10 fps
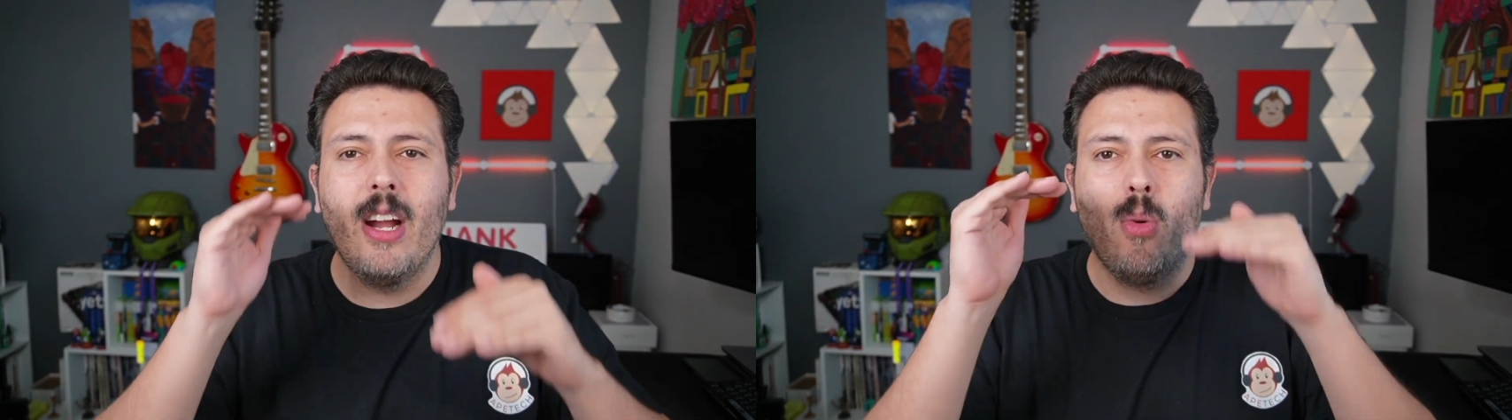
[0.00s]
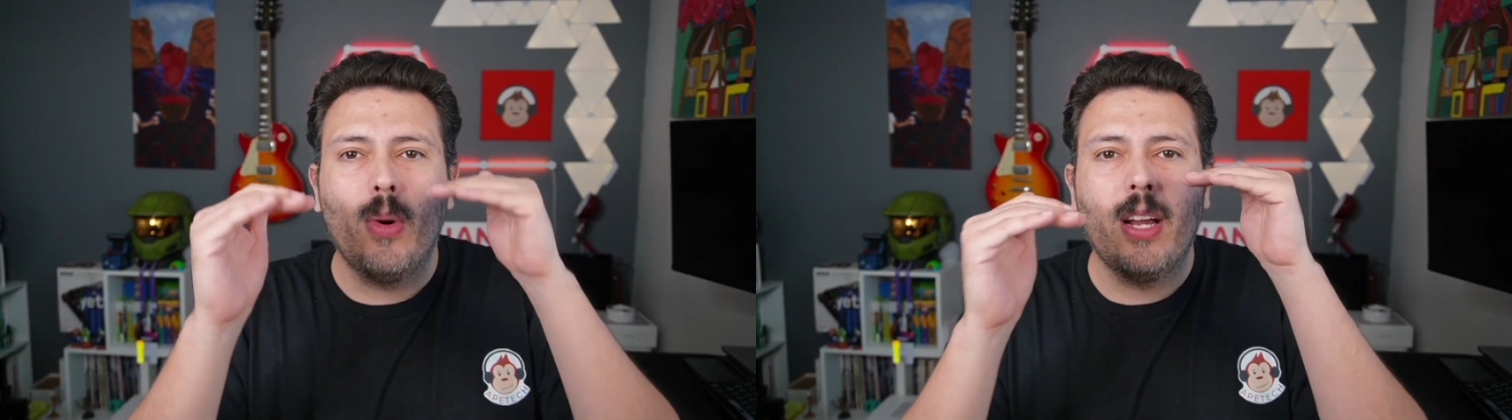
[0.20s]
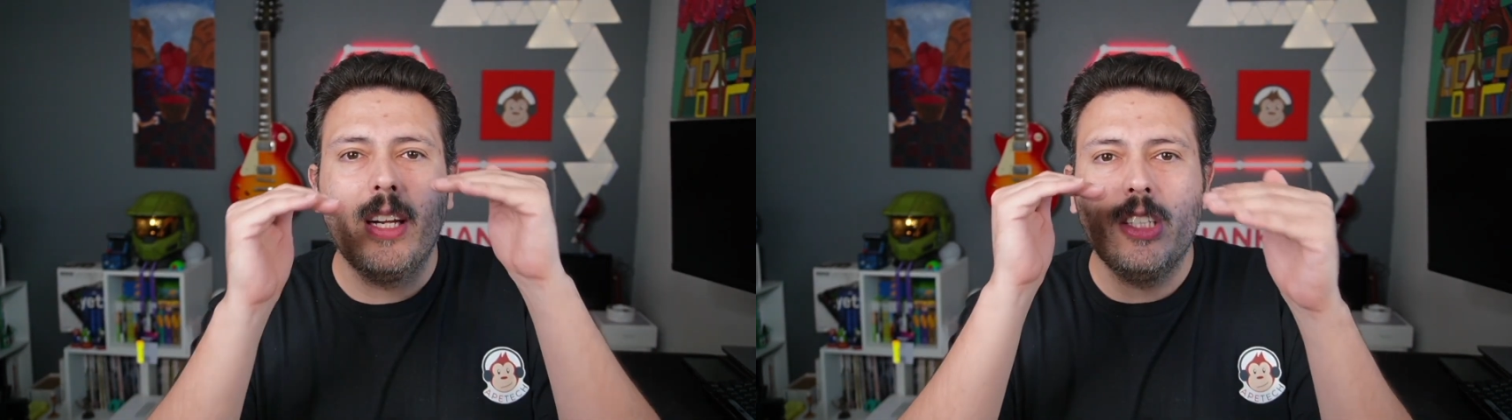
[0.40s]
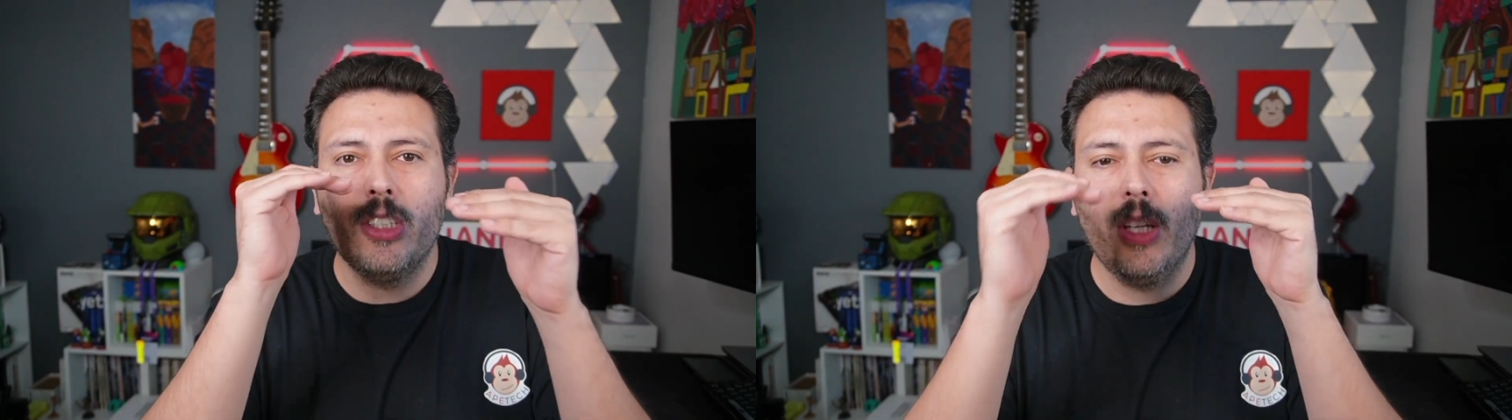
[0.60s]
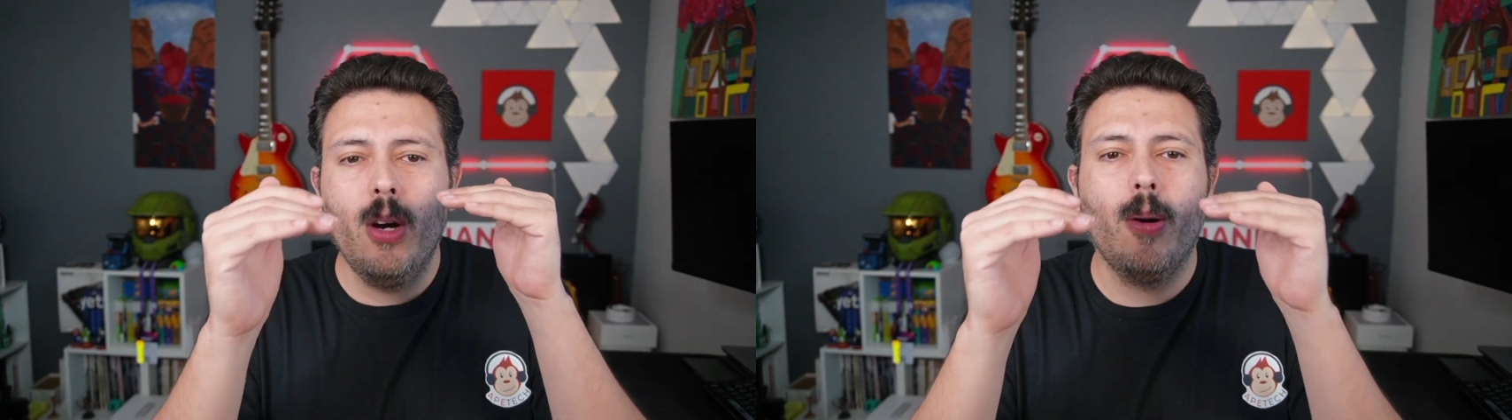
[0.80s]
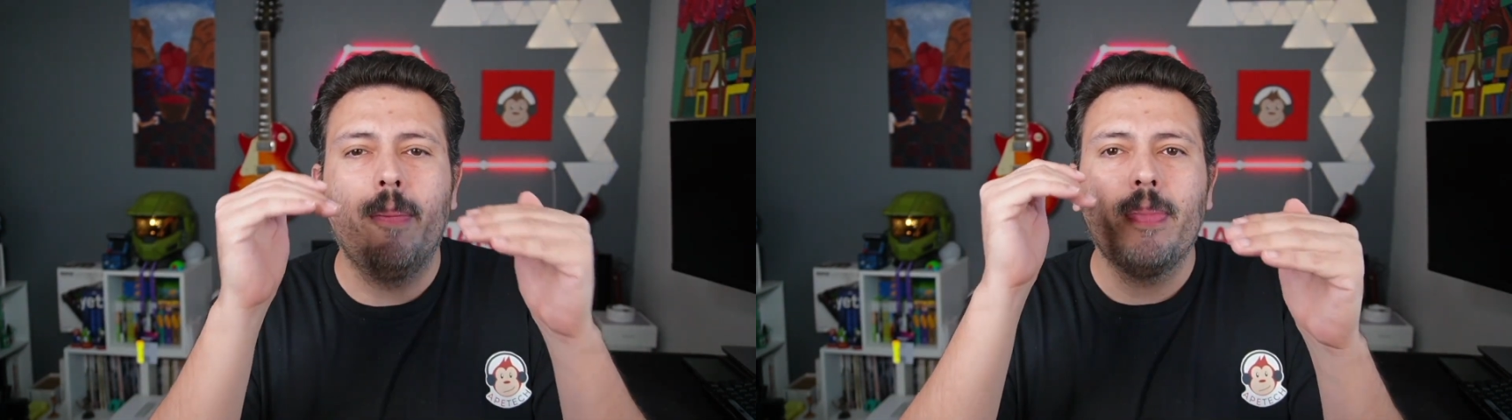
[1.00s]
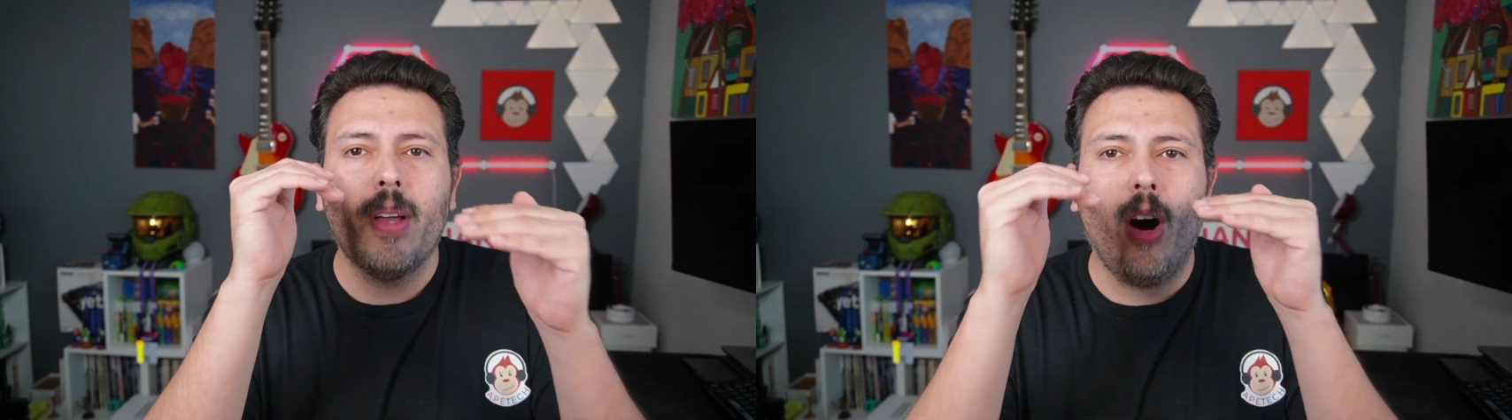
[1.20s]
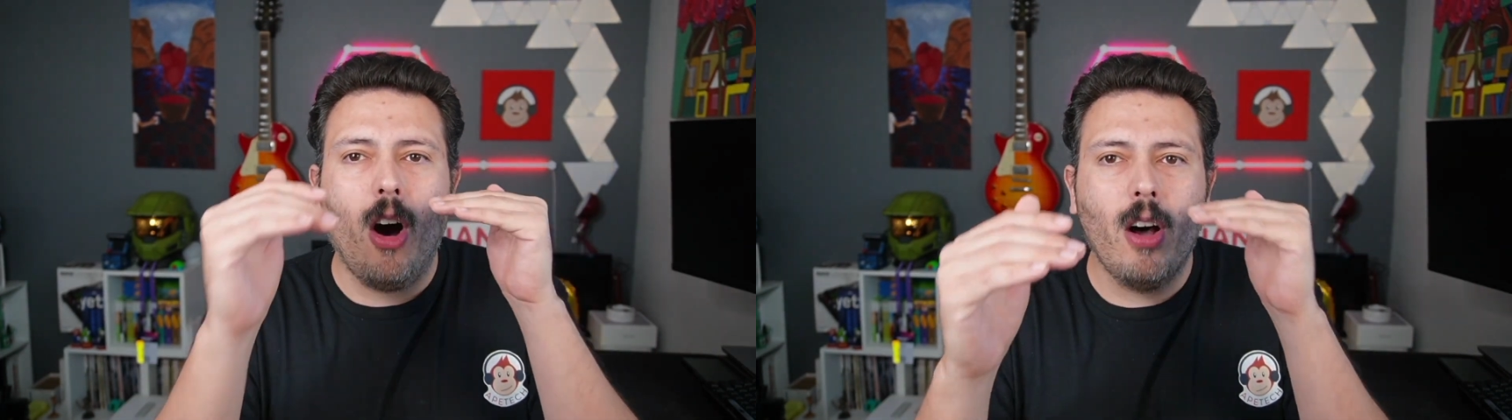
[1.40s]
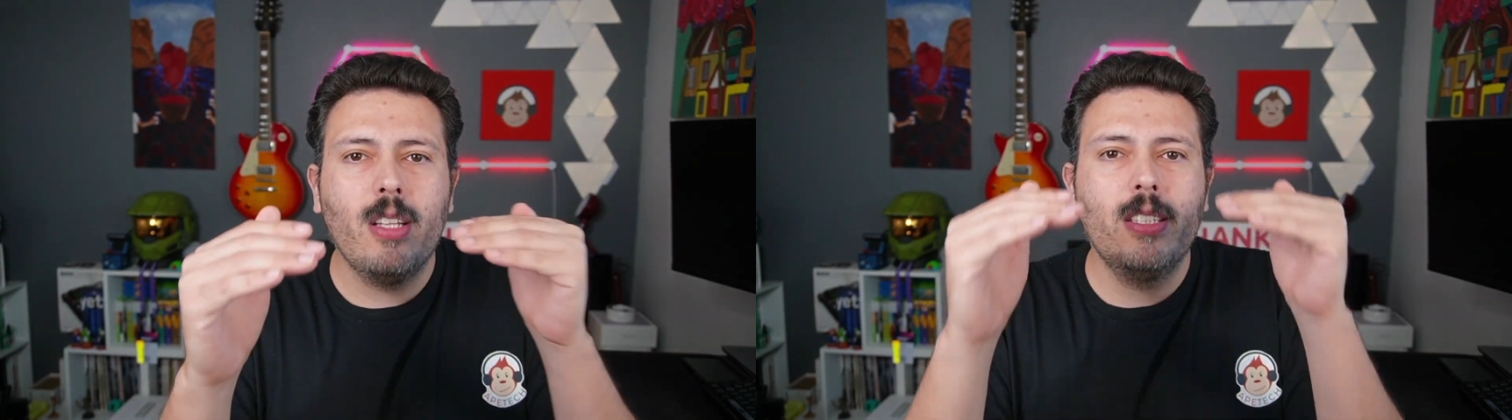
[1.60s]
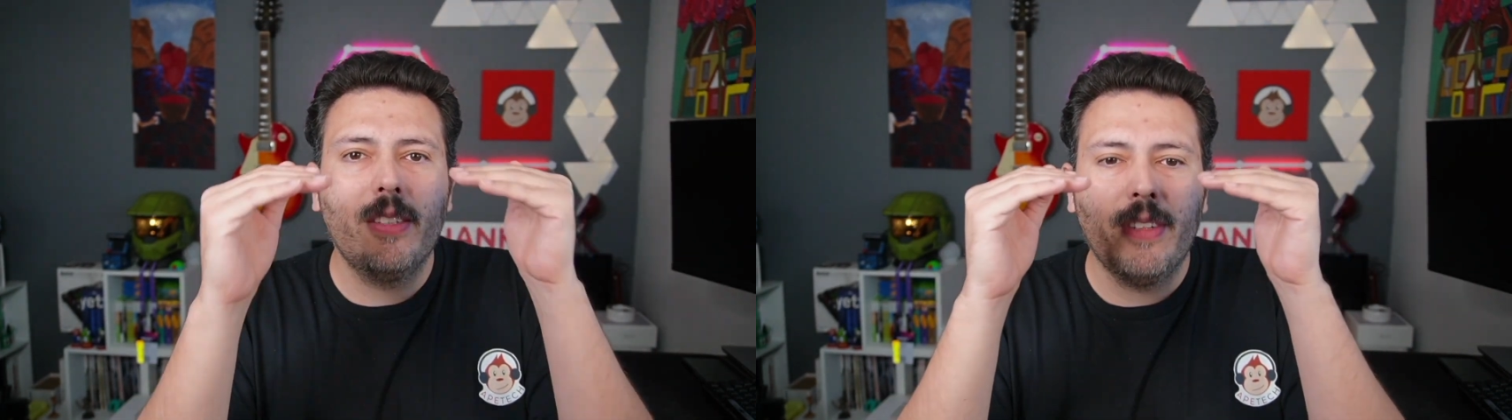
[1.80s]
We're going to show all
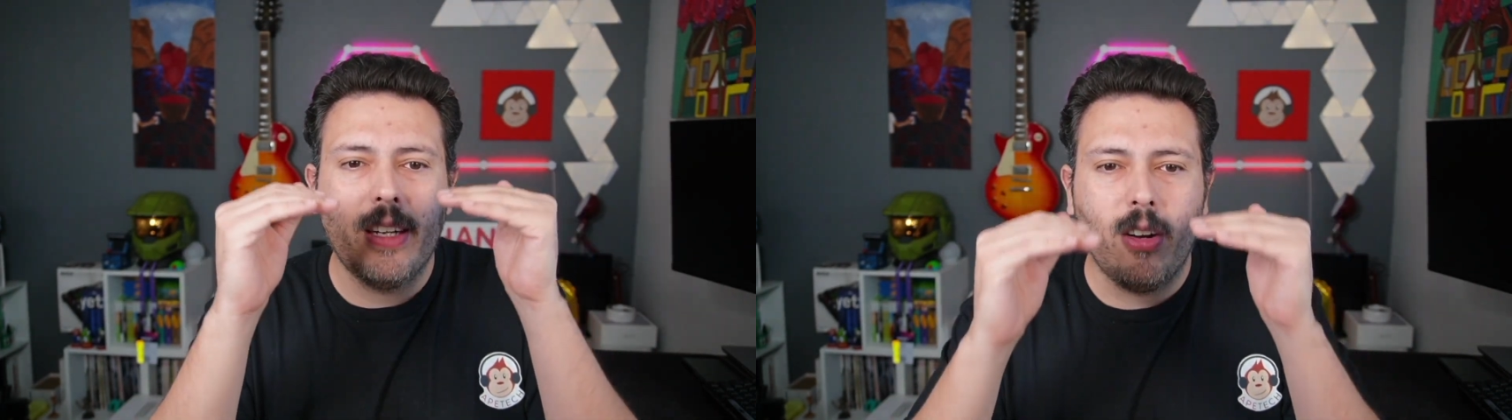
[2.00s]
the different